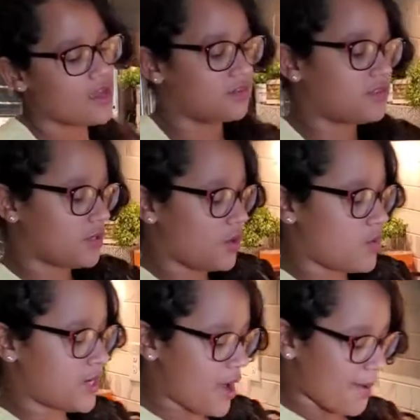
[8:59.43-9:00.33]
So
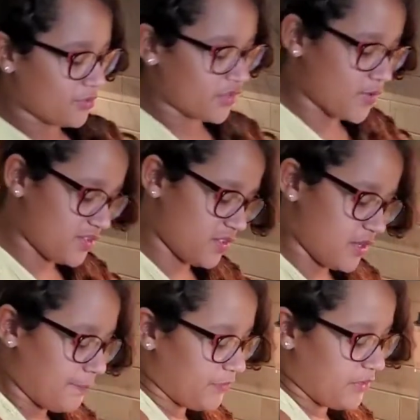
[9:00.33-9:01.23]
now I'm just going
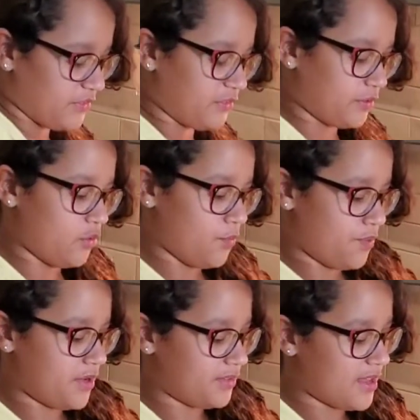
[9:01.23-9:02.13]
to scoop.
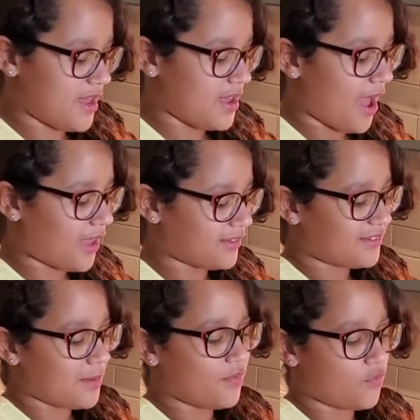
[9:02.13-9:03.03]
As I
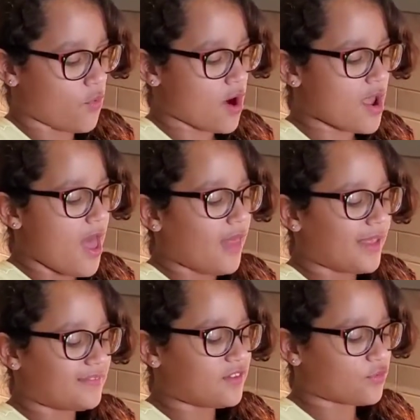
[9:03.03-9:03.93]
said before, like this